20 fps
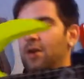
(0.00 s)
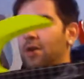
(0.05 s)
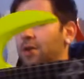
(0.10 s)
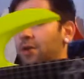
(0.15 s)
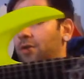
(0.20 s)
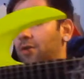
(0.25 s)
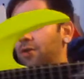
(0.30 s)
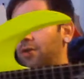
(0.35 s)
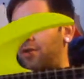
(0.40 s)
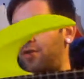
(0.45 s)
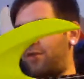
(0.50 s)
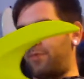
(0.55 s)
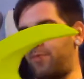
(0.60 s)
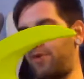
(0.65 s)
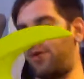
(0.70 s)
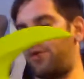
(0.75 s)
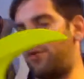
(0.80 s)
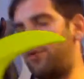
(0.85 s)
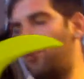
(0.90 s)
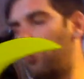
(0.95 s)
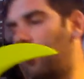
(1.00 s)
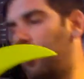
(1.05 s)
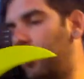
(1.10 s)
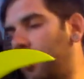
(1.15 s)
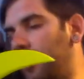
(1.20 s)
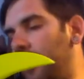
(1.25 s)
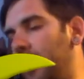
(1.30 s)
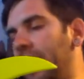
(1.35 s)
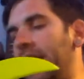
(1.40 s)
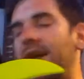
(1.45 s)
so this is my
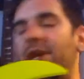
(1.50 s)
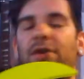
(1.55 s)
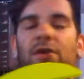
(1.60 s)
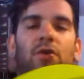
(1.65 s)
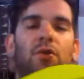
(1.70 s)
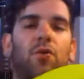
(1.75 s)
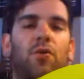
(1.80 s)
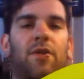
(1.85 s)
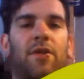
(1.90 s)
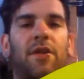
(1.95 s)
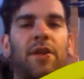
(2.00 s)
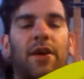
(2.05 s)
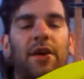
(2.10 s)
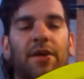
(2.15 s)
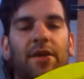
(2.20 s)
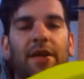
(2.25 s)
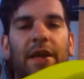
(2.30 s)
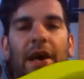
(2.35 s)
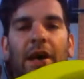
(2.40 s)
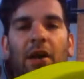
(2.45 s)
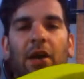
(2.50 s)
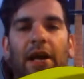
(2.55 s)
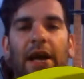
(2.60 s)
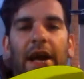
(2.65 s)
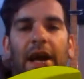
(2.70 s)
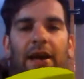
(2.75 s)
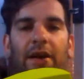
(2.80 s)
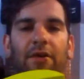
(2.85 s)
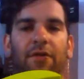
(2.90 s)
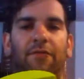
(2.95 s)
Solar
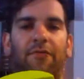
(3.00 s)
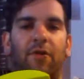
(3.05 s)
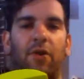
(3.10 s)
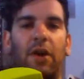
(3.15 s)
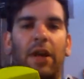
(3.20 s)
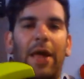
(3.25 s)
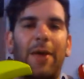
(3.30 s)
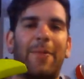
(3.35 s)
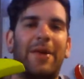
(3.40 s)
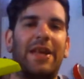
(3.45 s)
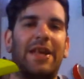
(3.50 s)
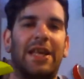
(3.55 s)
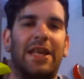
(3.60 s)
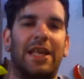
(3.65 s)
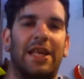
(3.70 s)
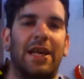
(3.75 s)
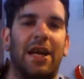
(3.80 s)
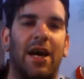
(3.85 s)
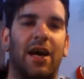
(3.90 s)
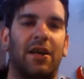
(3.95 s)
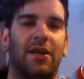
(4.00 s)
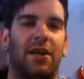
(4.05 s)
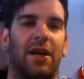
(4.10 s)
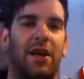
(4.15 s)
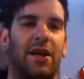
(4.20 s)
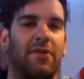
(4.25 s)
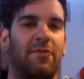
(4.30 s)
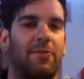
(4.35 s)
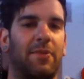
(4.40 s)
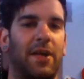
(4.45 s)
A26LN for Lemon Neon.
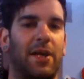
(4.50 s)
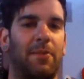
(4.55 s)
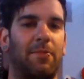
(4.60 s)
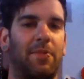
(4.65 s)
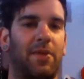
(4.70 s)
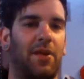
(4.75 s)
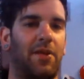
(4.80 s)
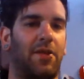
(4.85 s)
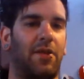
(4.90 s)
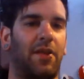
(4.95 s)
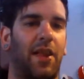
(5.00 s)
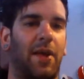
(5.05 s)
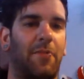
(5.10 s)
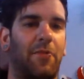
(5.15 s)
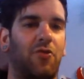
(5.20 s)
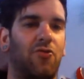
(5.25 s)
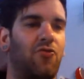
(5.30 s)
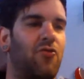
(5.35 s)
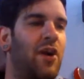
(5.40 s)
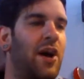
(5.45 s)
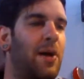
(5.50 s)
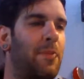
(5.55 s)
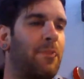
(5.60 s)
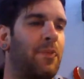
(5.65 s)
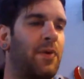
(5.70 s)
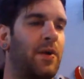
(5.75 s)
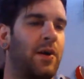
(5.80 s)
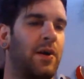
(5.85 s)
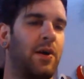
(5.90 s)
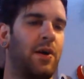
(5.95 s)
I have named this Lemon Drop.
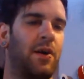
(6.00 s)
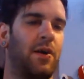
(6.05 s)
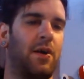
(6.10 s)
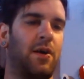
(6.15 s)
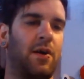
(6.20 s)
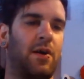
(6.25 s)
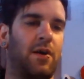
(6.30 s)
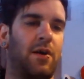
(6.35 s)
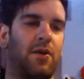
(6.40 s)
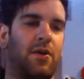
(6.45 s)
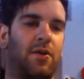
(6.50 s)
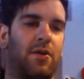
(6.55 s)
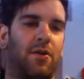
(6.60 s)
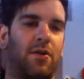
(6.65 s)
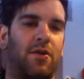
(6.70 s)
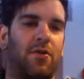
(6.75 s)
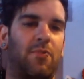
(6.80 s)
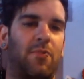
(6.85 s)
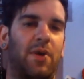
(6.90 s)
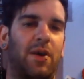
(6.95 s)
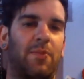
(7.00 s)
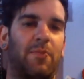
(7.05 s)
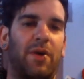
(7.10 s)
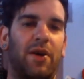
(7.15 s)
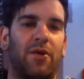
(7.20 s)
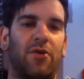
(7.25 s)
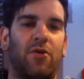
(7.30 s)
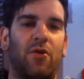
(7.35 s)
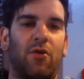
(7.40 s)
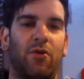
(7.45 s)
This is made by
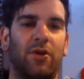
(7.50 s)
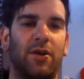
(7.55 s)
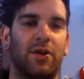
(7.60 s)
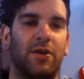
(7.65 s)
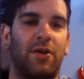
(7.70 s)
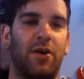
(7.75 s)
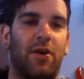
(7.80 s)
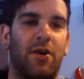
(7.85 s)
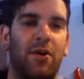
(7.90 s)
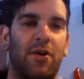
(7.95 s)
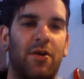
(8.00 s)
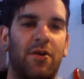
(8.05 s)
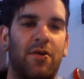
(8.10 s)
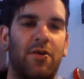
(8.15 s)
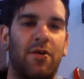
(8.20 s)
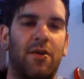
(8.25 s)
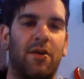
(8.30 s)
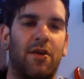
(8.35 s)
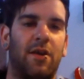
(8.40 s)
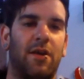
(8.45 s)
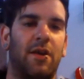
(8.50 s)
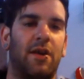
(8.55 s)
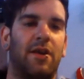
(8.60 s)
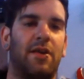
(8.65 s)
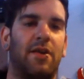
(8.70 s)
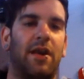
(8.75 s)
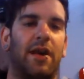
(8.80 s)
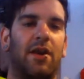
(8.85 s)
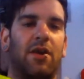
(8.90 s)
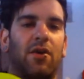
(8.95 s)
Solar Guitars.
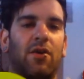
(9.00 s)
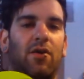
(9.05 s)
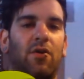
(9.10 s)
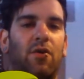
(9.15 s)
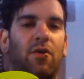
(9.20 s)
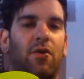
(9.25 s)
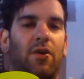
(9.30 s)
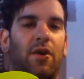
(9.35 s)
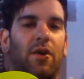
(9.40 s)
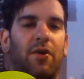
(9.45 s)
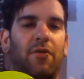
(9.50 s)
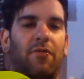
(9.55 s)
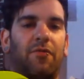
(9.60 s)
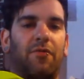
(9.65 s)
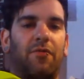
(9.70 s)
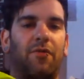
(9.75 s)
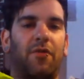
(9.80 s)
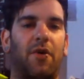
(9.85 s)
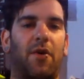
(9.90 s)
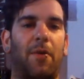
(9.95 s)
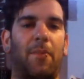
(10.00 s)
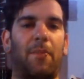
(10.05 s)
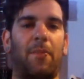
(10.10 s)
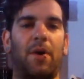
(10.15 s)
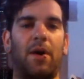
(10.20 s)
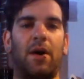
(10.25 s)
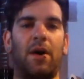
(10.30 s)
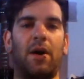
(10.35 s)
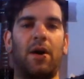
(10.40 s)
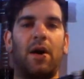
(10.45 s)
They are from
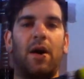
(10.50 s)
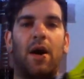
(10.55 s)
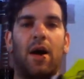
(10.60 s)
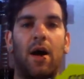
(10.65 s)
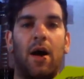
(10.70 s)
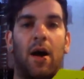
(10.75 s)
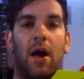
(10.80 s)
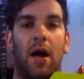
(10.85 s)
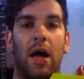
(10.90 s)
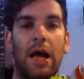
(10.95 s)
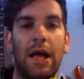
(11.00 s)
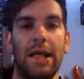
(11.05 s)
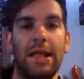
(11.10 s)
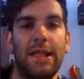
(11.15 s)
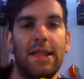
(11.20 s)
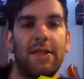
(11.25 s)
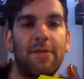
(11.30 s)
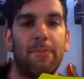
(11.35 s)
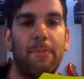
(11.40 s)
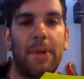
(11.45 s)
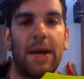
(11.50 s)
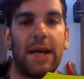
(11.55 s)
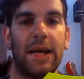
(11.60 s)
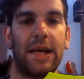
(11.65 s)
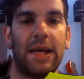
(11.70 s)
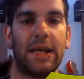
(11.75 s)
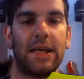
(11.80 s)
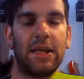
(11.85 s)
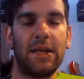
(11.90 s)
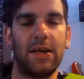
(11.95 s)

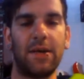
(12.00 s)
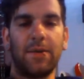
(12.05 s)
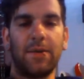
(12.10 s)
Spain,